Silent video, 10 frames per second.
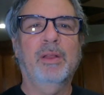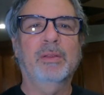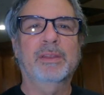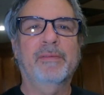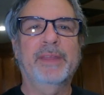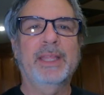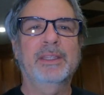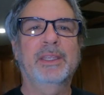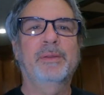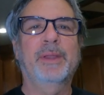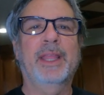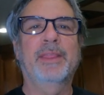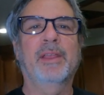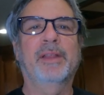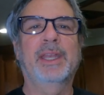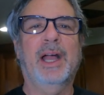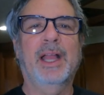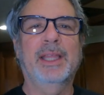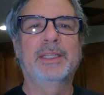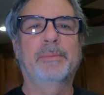hold their value and they're in
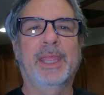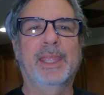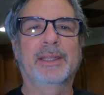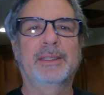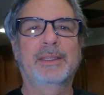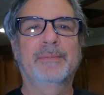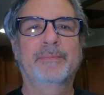high demand.